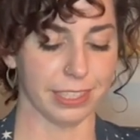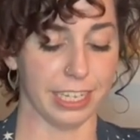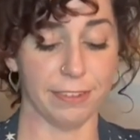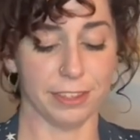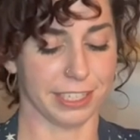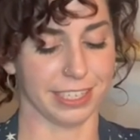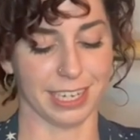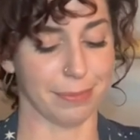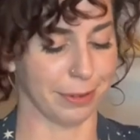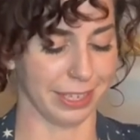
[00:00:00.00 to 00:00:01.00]
If this
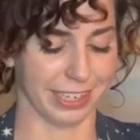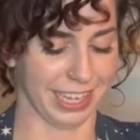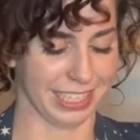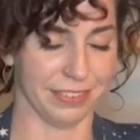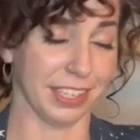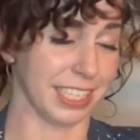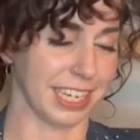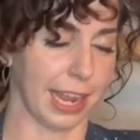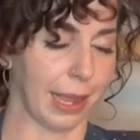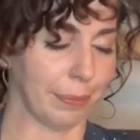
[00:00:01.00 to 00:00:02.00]
contemporary class even gets to
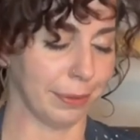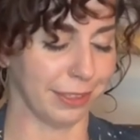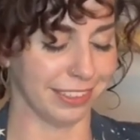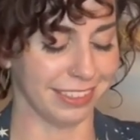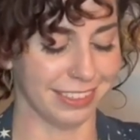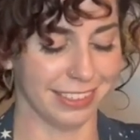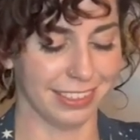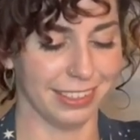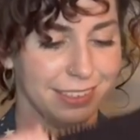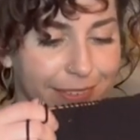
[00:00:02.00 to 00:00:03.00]
happen,
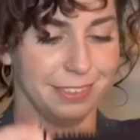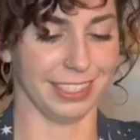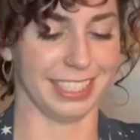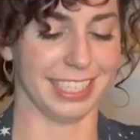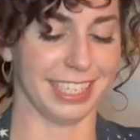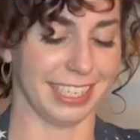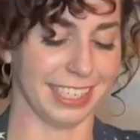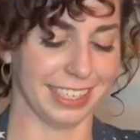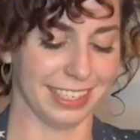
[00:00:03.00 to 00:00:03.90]
we'll see.